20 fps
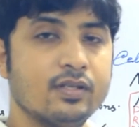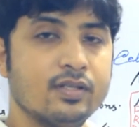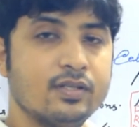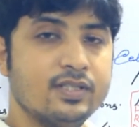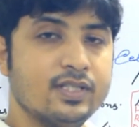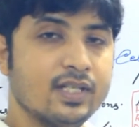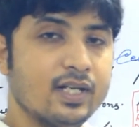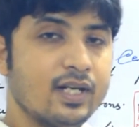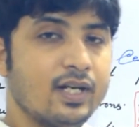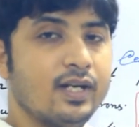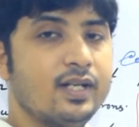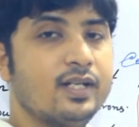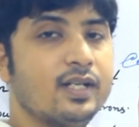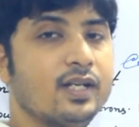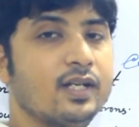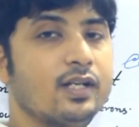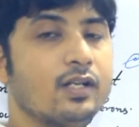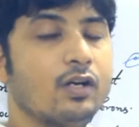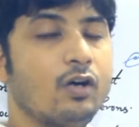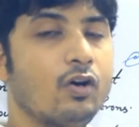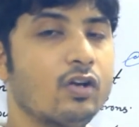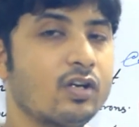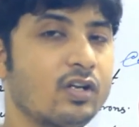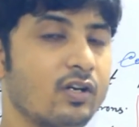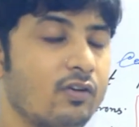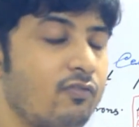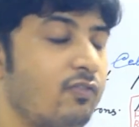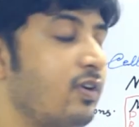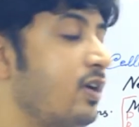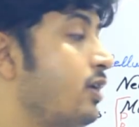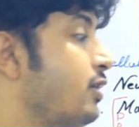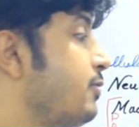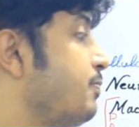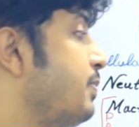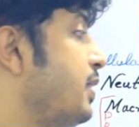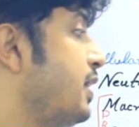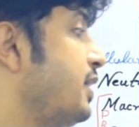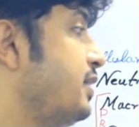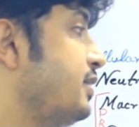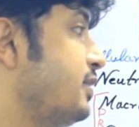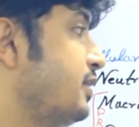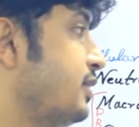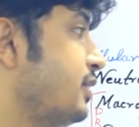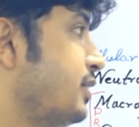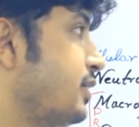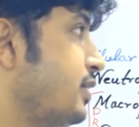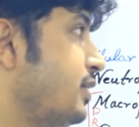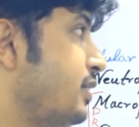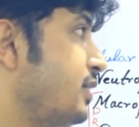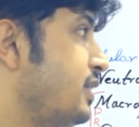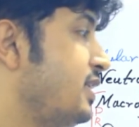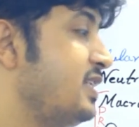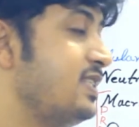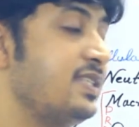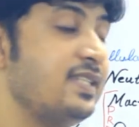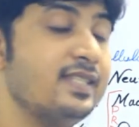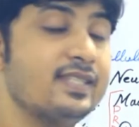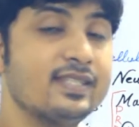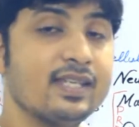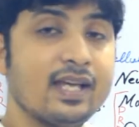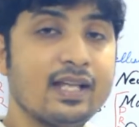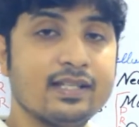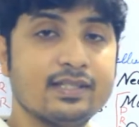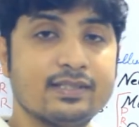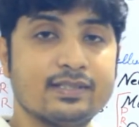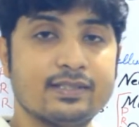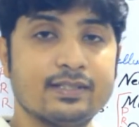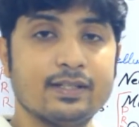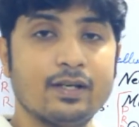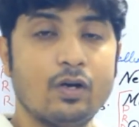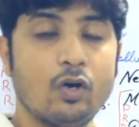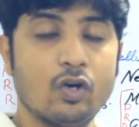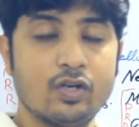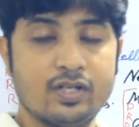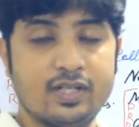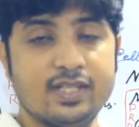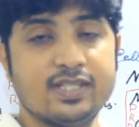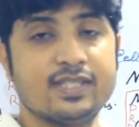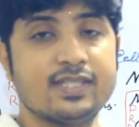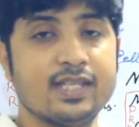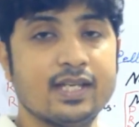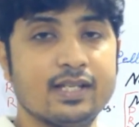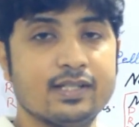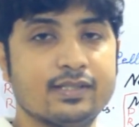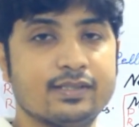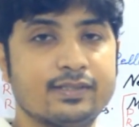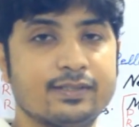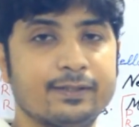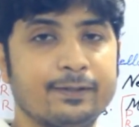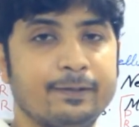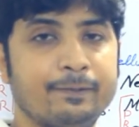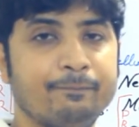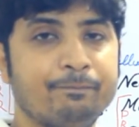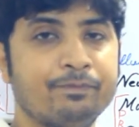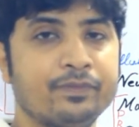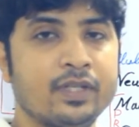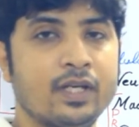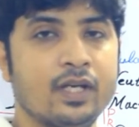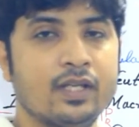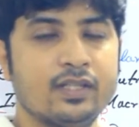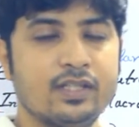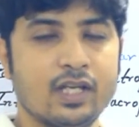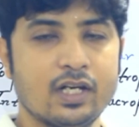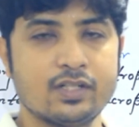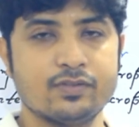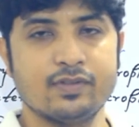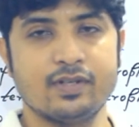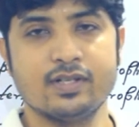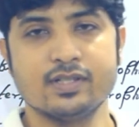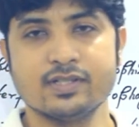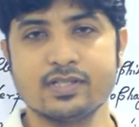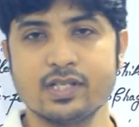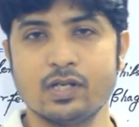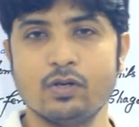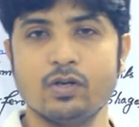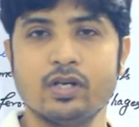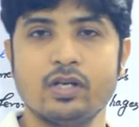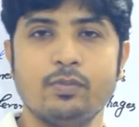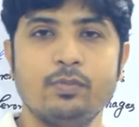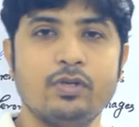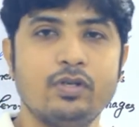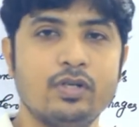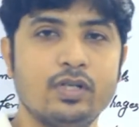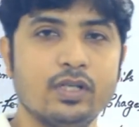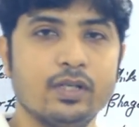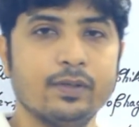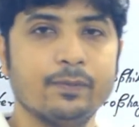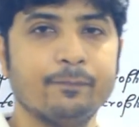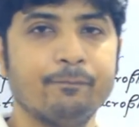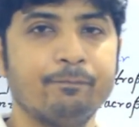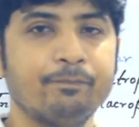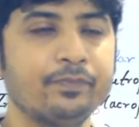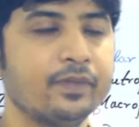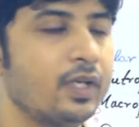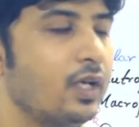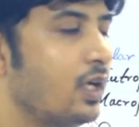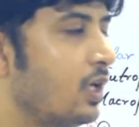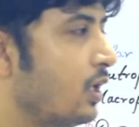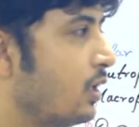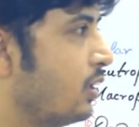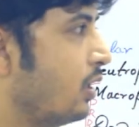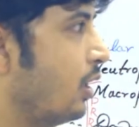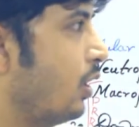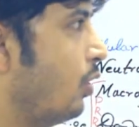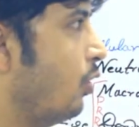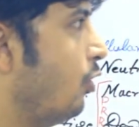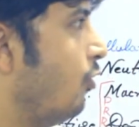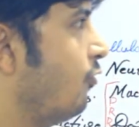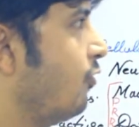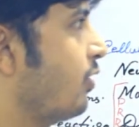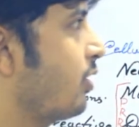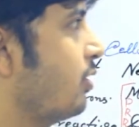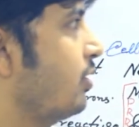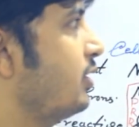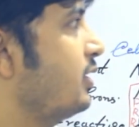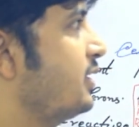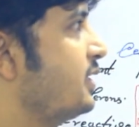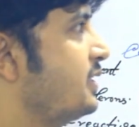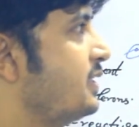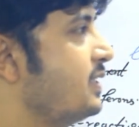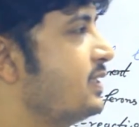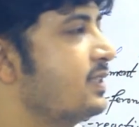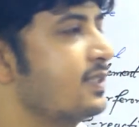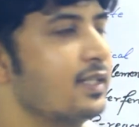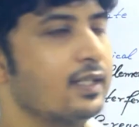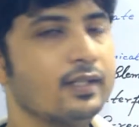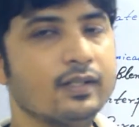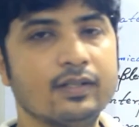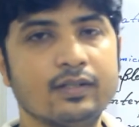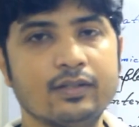generated or governed by TC cells or T cells. That's why it is cellular immunity. Now overall, this is the